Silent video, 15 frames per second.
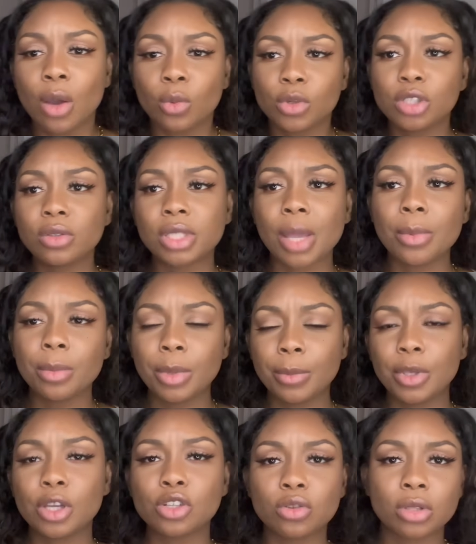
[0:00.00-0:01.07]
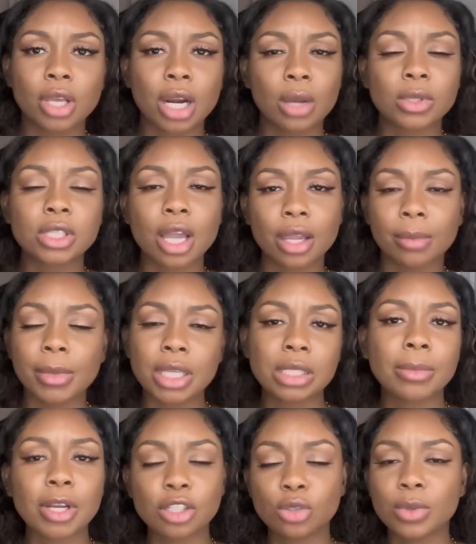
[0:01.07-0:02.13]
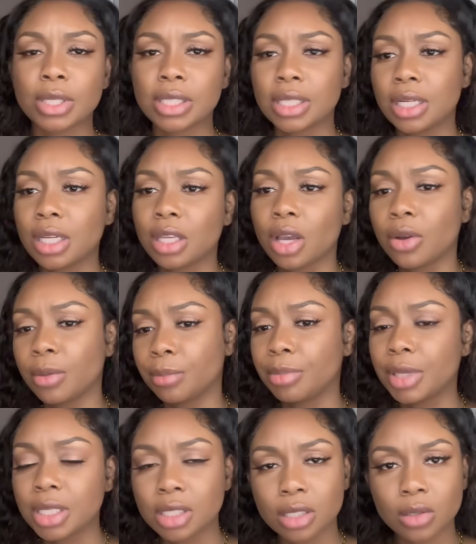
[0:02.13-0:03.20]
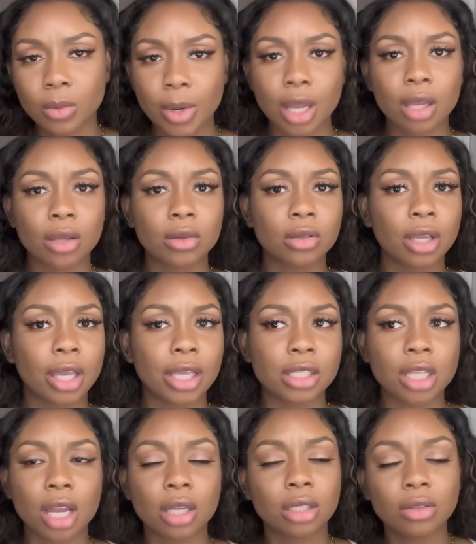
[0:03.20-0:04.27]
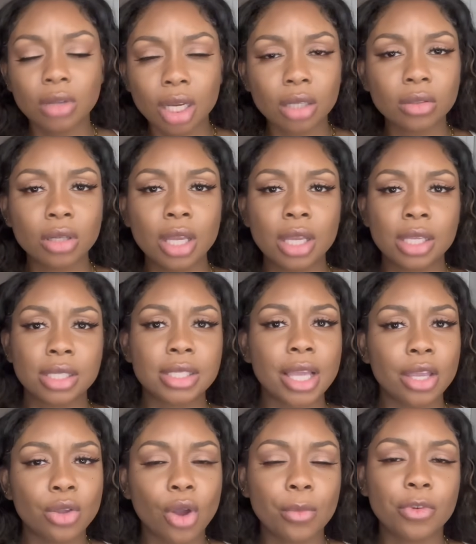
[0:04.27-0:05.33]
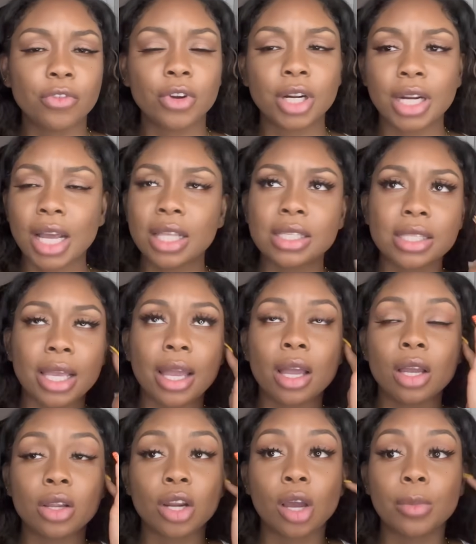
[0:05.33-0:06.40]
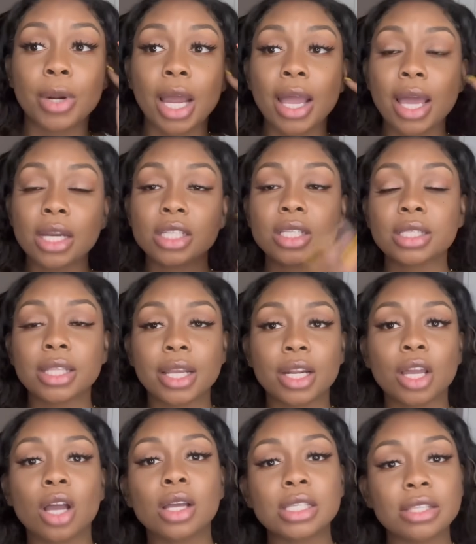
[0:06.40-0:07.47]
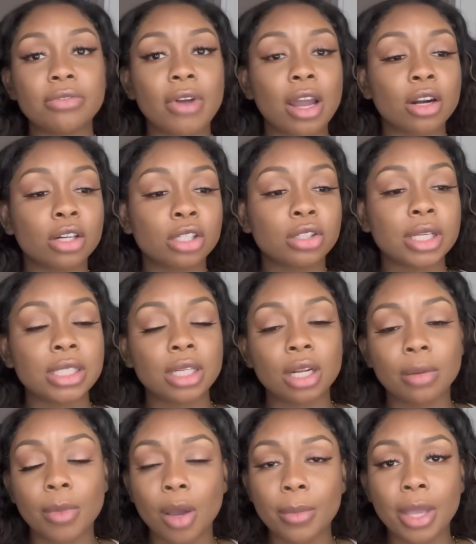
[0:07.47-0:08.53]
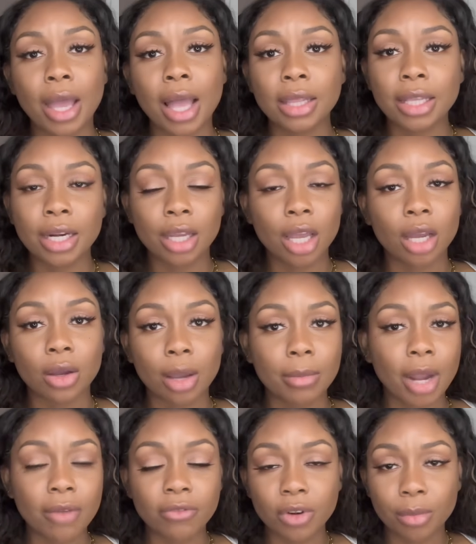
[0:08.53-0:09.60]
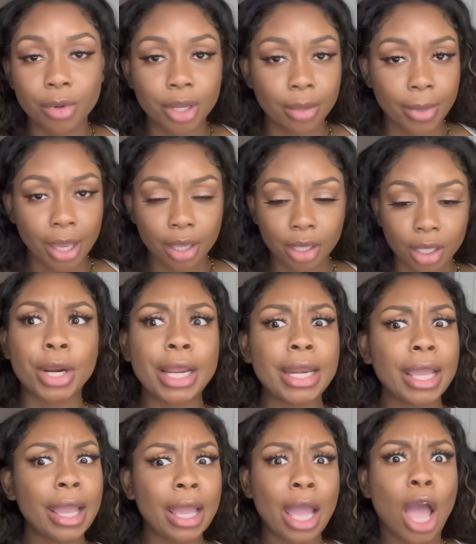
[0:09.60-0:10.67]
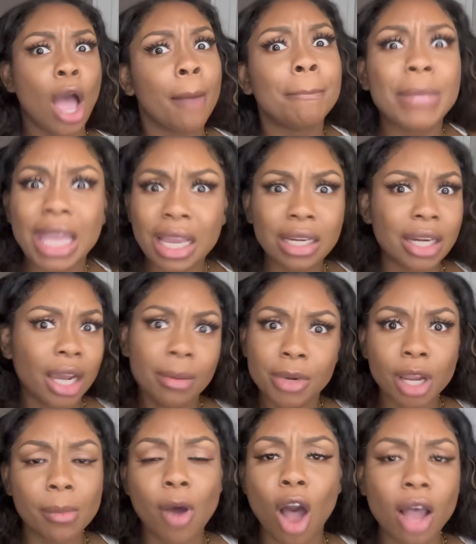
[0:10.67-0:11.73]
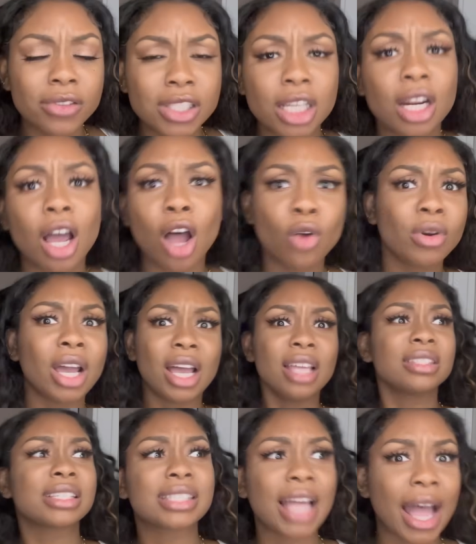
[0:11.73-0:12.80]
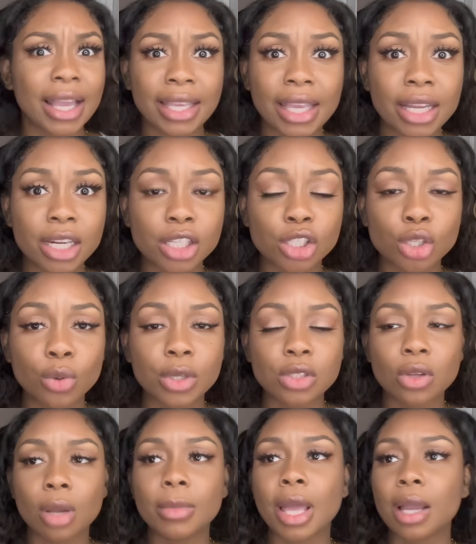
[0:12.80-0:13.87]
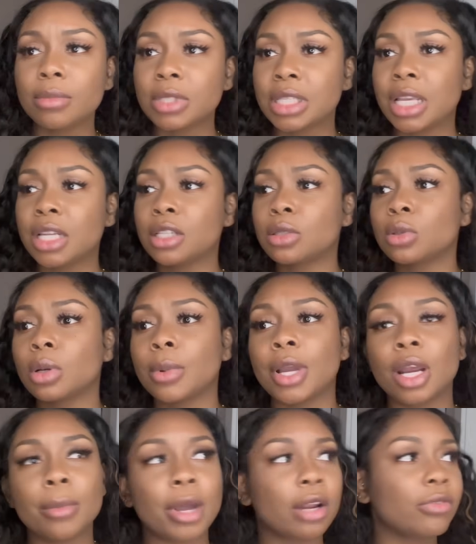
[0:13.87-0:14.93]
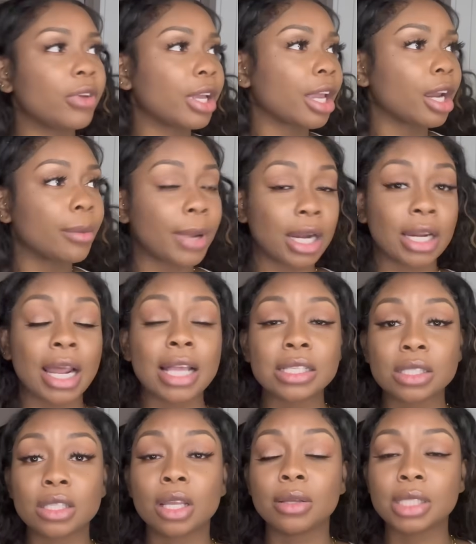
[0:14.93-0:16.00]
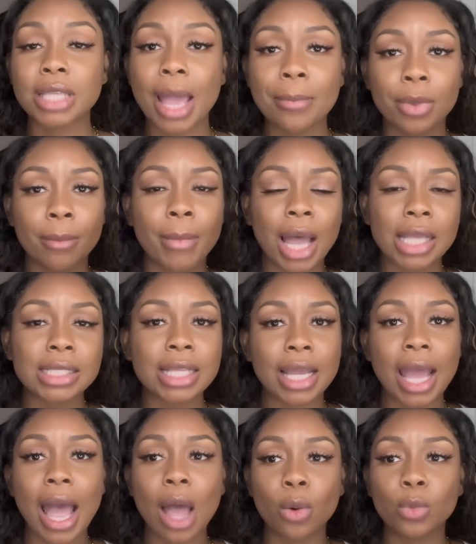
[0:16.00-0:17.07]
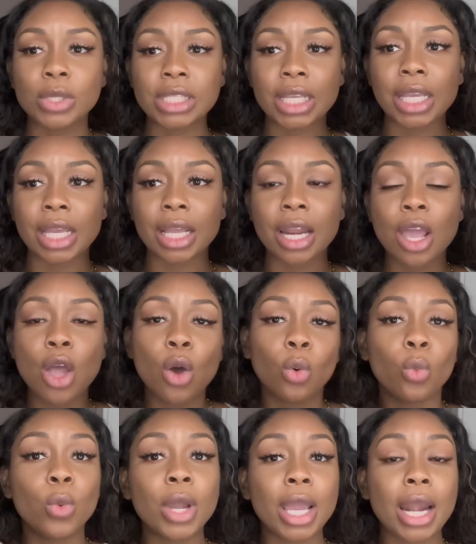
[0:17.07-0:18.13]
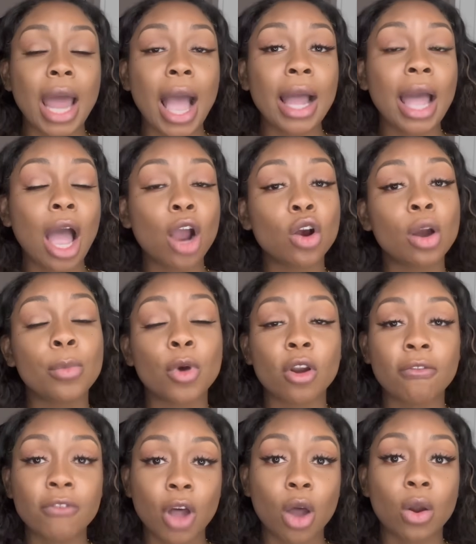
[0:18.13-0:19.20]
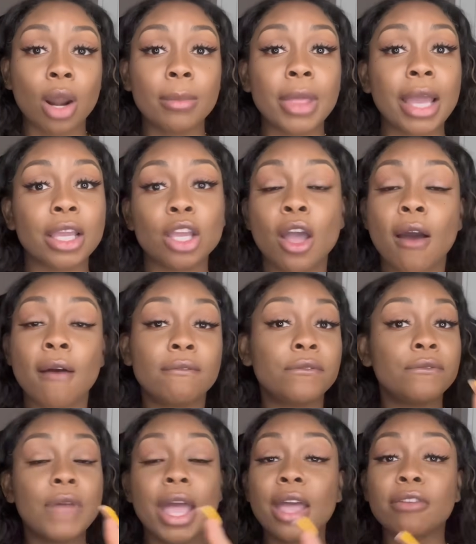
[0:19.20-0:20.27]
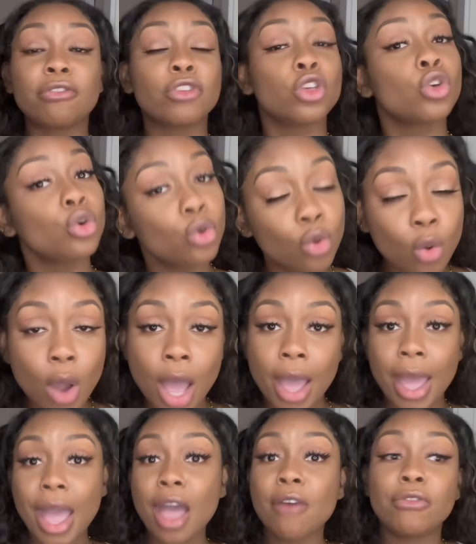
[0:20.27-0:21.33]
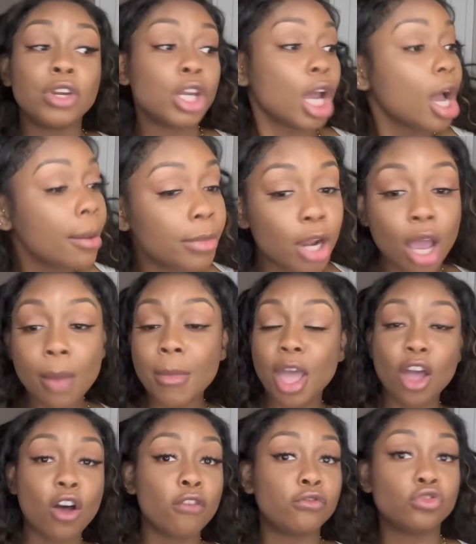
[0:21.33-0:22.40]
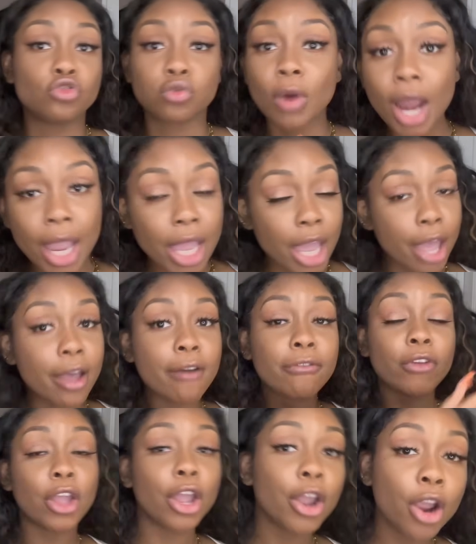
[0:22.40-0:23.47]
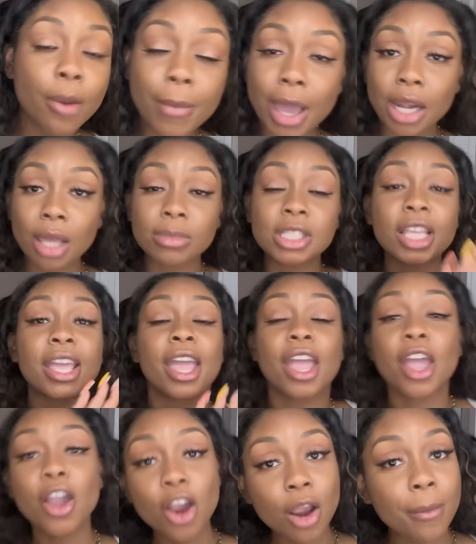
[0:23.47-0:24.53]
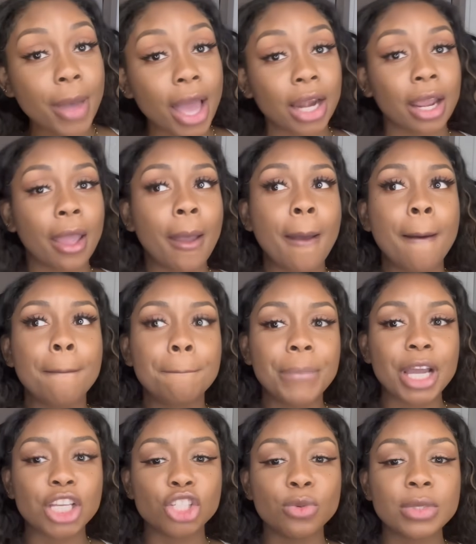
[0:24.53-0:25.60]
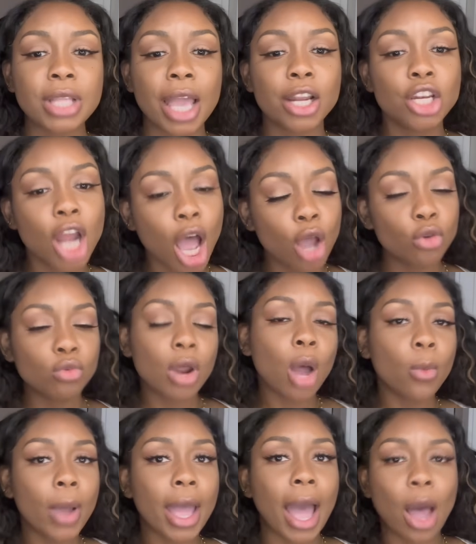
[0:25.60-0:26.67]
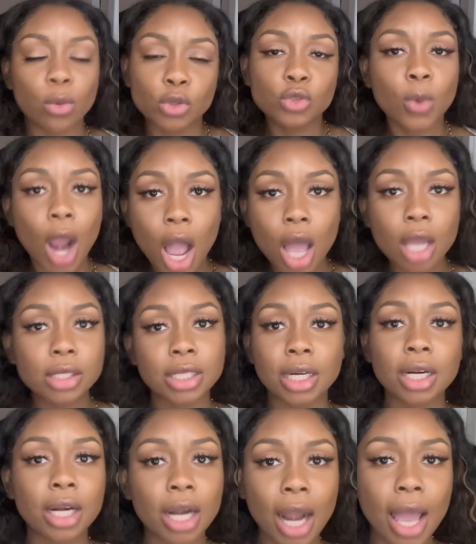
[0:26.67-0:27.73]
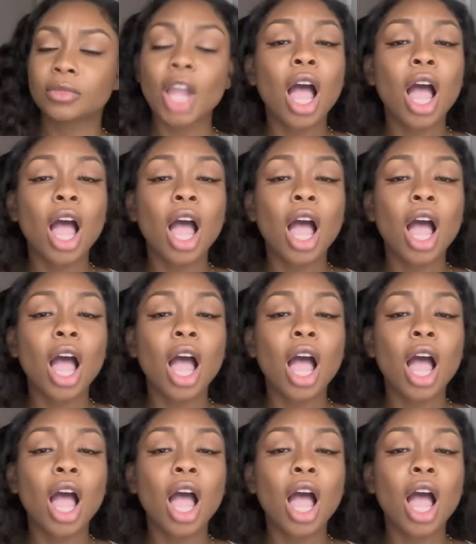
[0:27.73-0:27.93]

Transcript: Was you subbing me because you thought I was talking mess about you and sending your business around and talk, you know, saying you owe me $40? Like, I don't know, but I kind of just let it go, because if I don't address it in a moment, I let it go. I'm not finna bring it back up. And then me and Dum Dum off to on the other side getting into it. So I'm like, I'm just getting into it with everybody. Fuck everybody. That's the type of mindset I was in when I got her up on the phone. I'm like, F you, F Dum Dum, F Dre, F everybody. I'm sick of everybody. But she was like, no, you know what? I was wrong. Da, da, da, da.